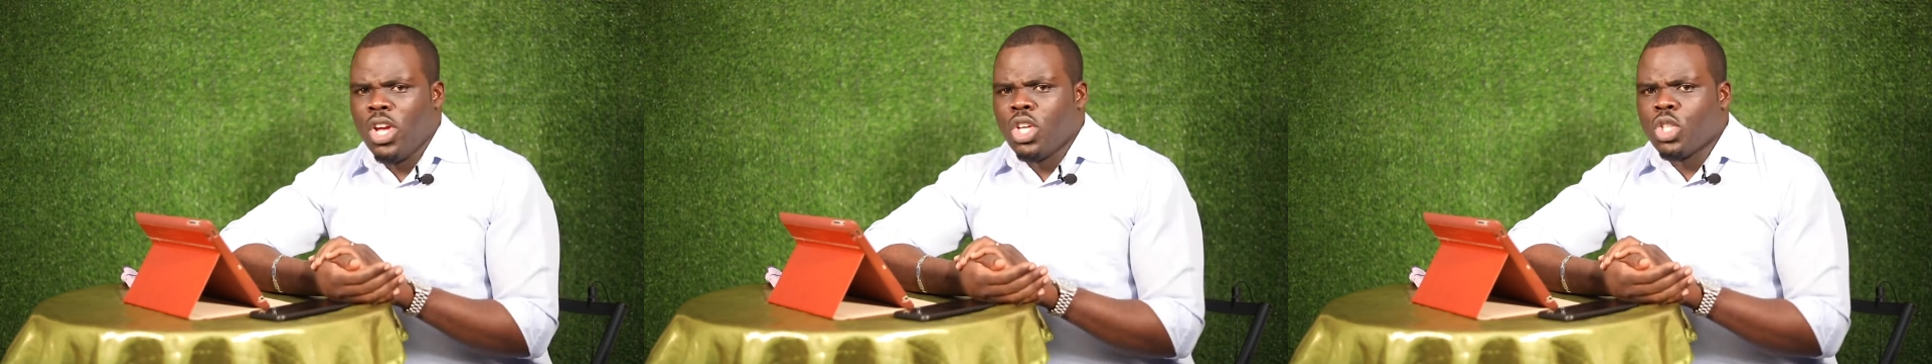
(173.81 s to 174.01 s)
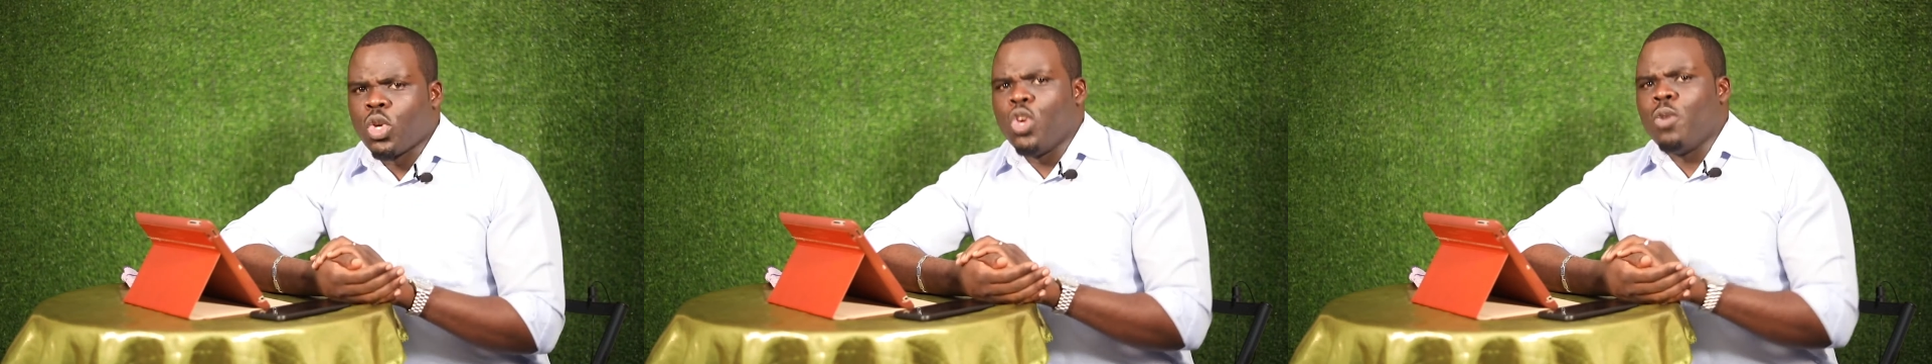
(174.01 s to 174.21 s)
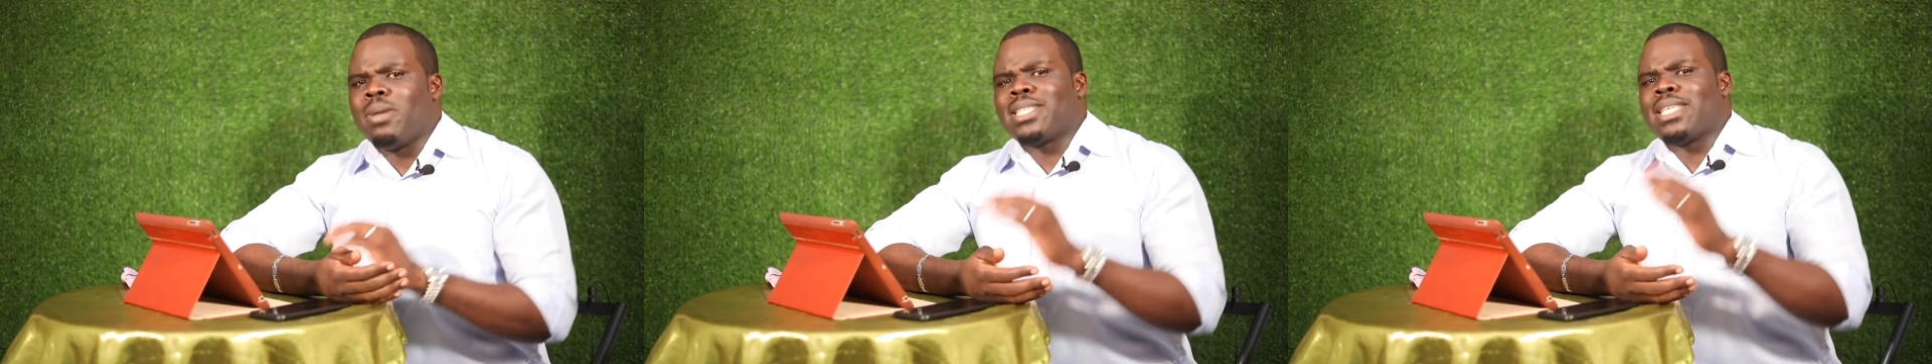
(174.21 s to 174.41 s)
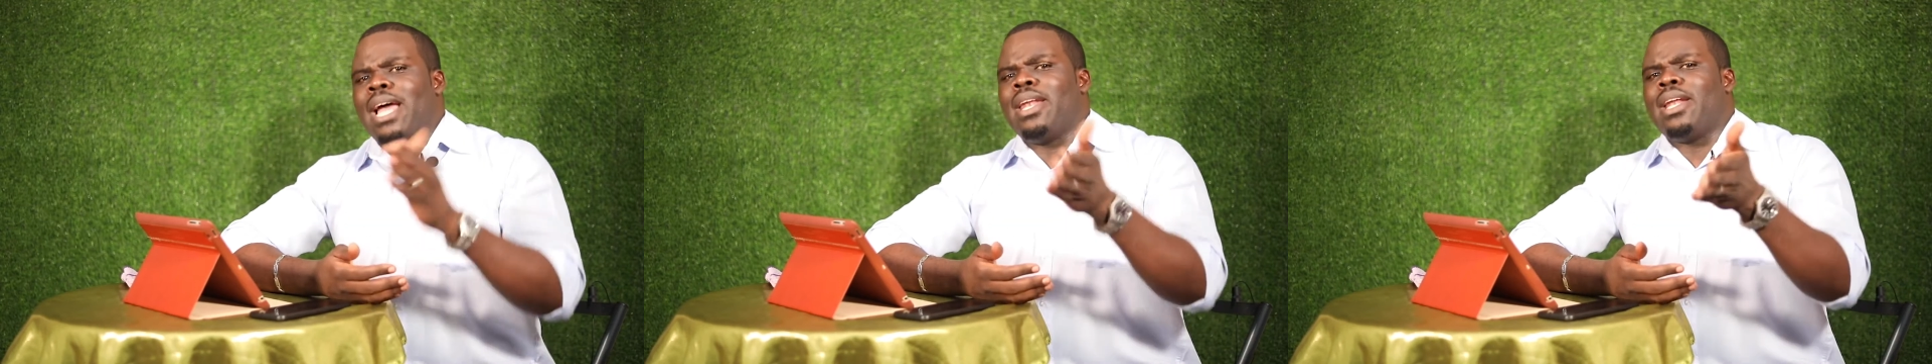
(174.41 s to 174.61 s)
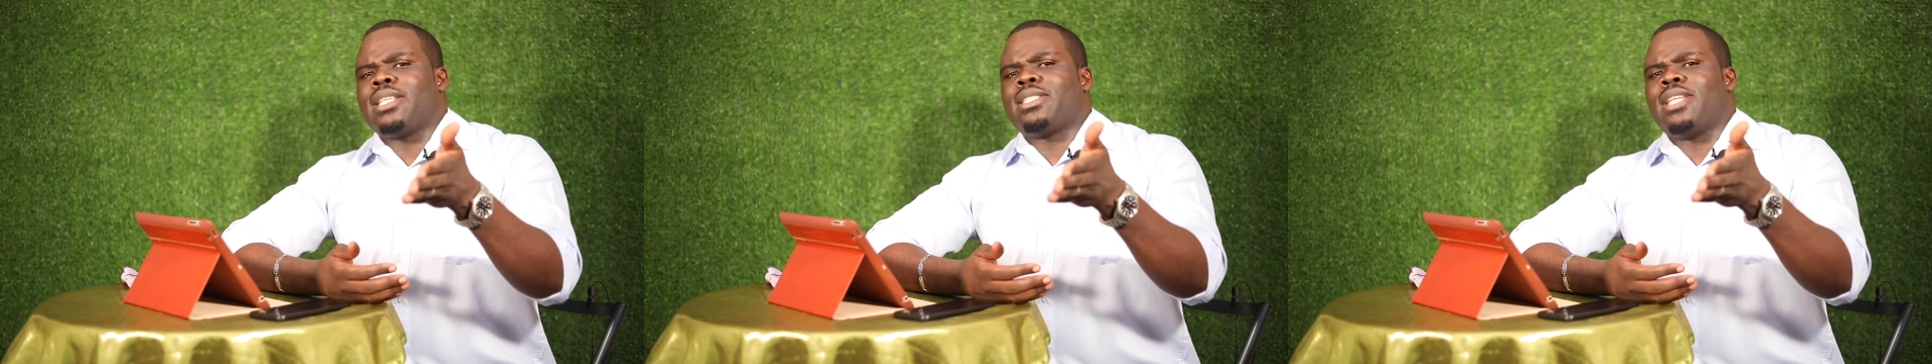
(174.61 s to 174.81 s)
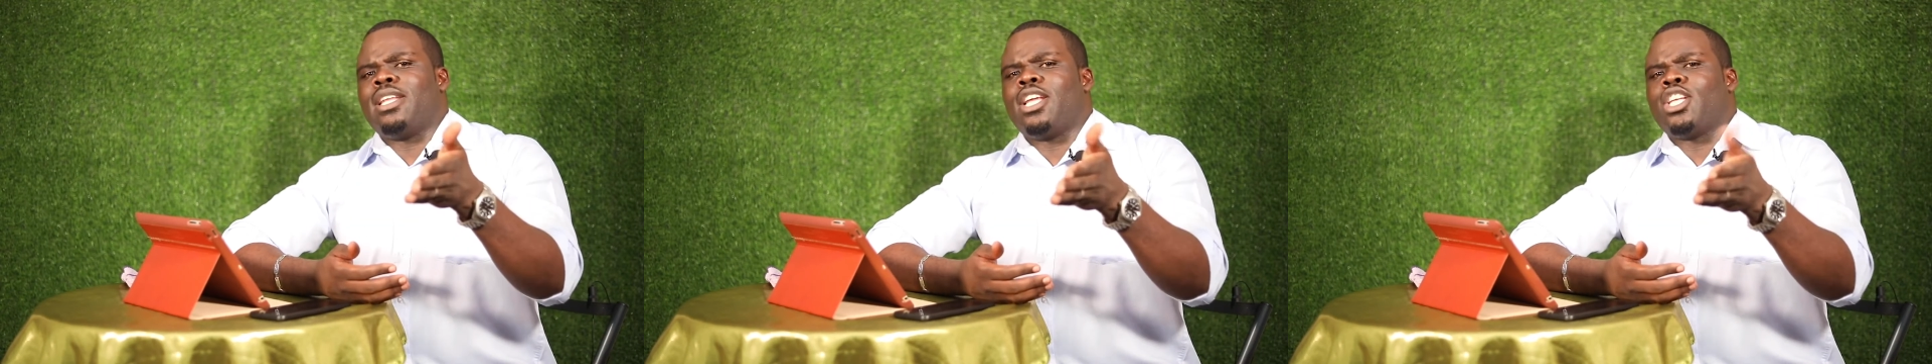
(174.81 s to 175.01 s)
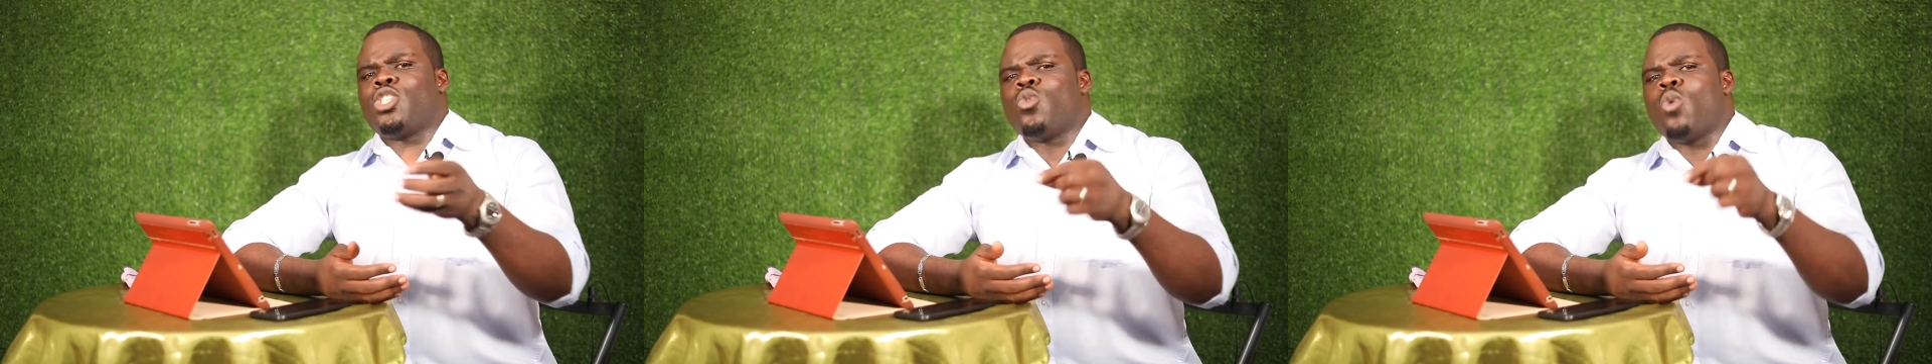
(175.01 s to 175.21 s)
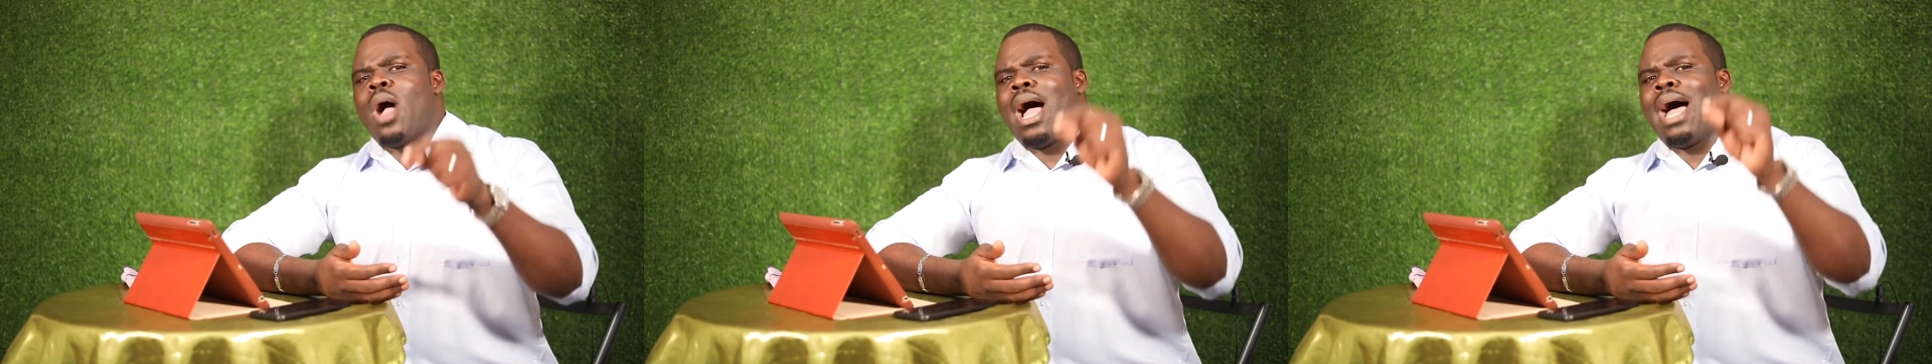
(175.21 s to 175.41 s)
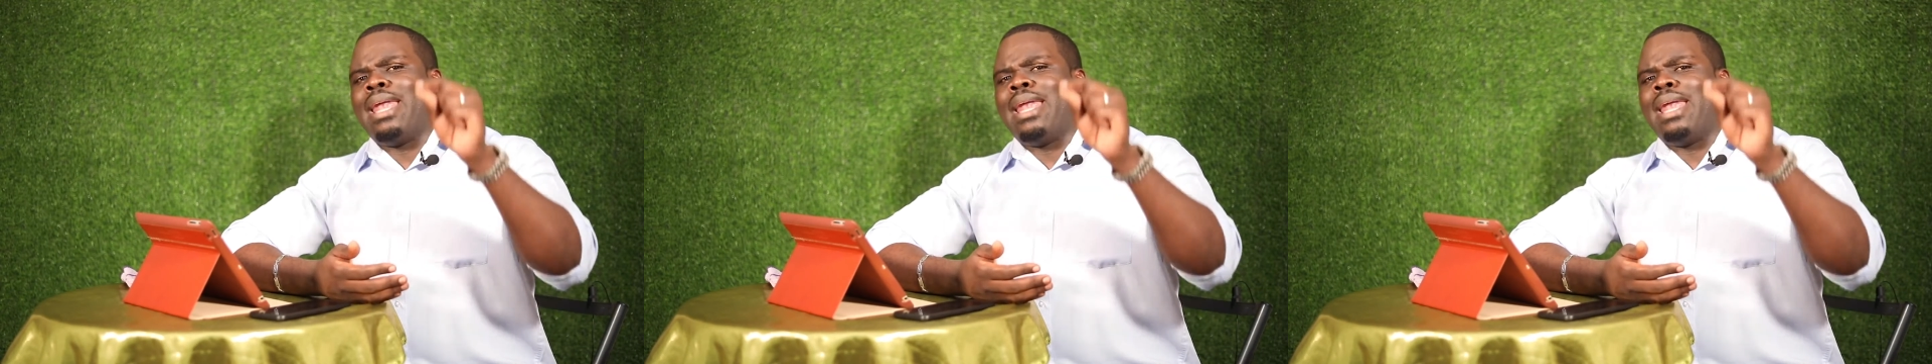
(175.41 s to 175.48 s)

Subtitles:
So you must understand that you are